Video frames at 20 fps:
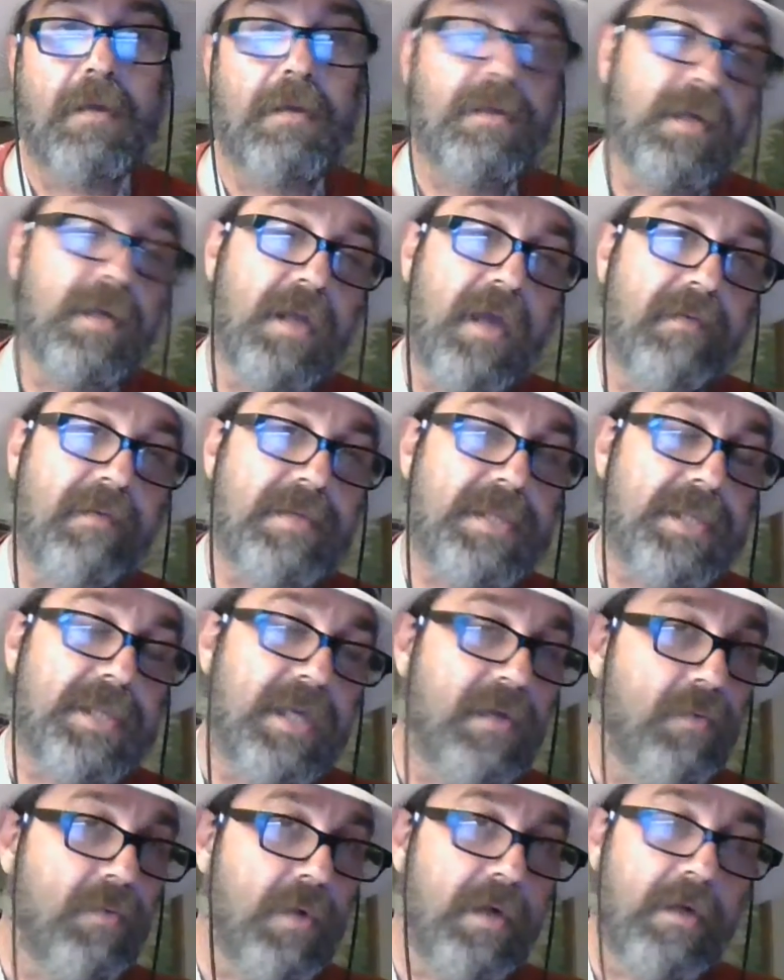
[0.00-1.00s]
You can have a
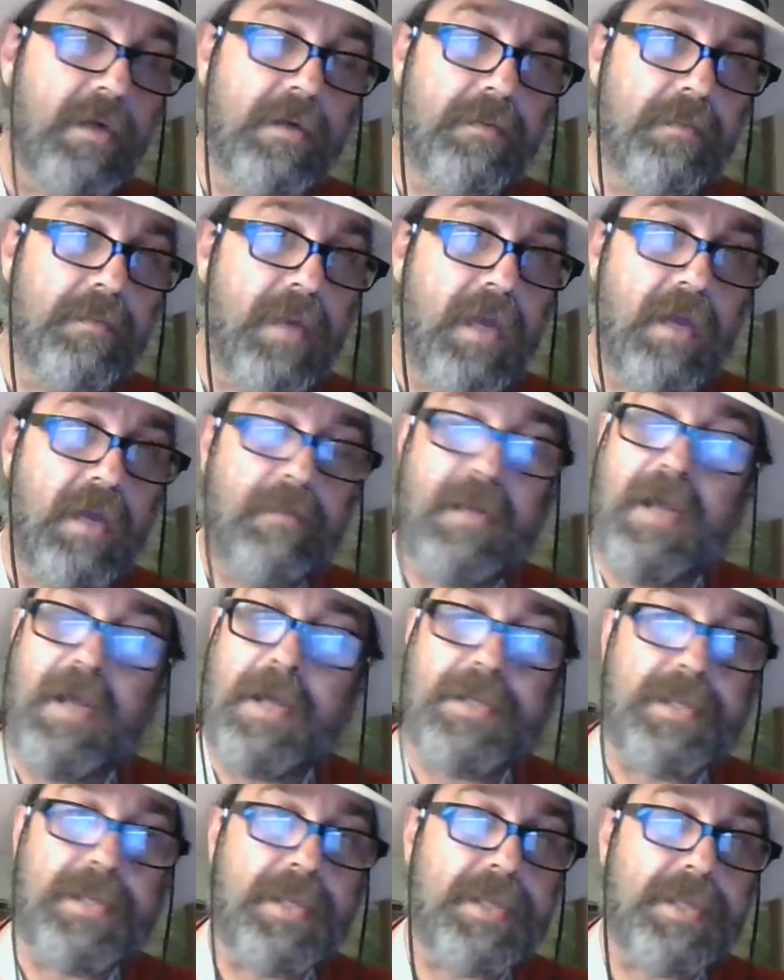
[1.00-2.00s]
scene where Hammond
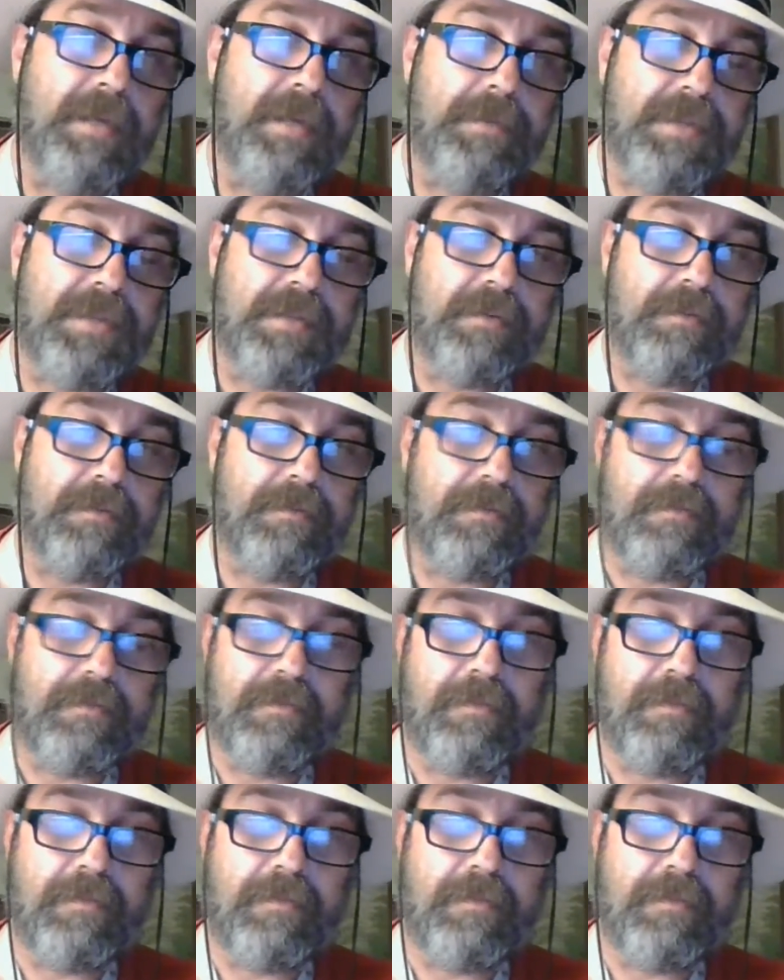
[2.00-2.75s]
actually slips and